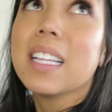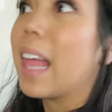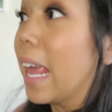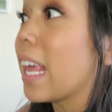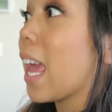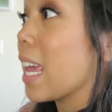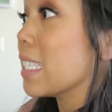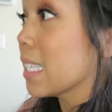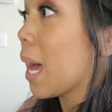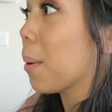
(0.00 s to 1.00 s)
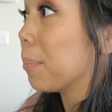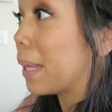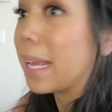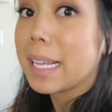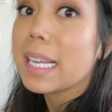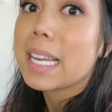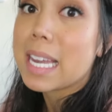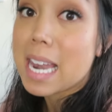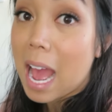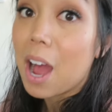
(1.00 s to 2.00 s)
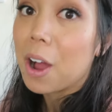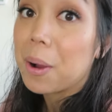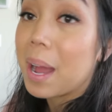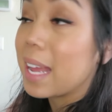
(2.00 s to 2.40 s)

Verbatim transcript: like ASAP, like now.